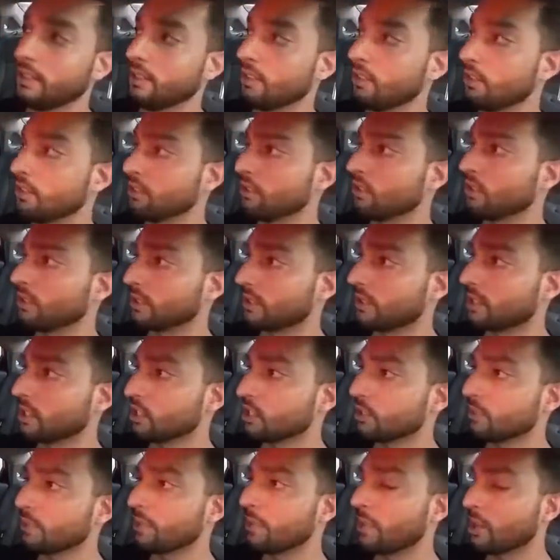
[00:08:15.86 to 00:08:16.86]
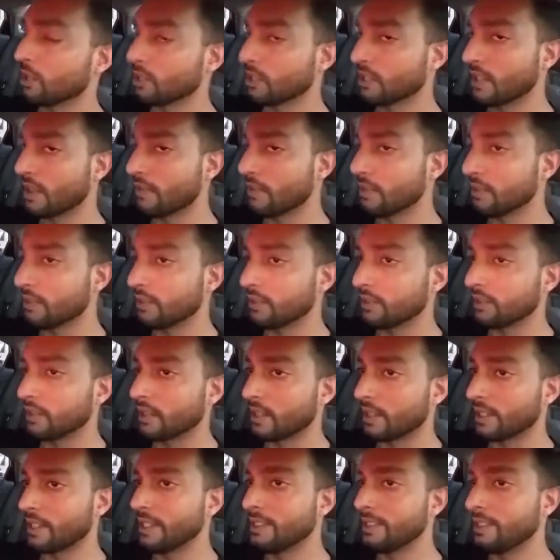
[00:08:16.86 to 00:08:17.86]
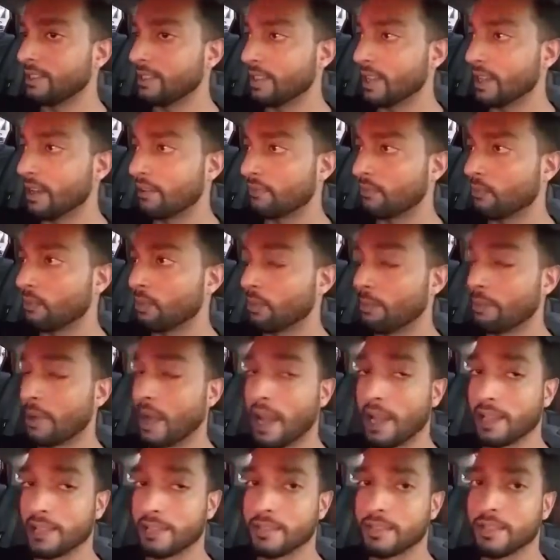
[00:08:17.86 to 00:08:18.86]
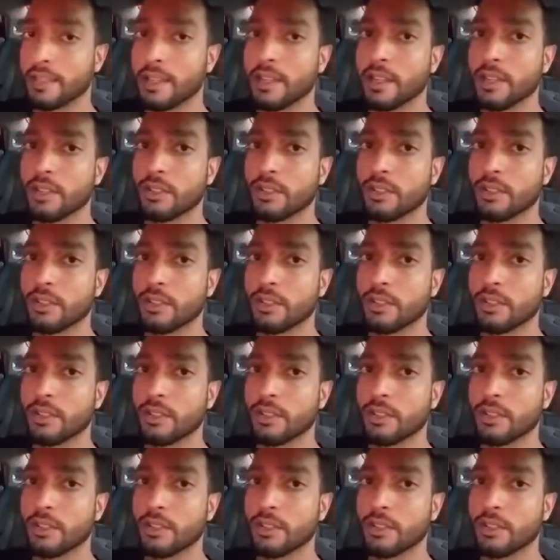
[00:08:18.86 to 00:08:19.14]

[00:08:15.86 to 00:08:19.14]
there's no decision by March 11th, the ETF will pass.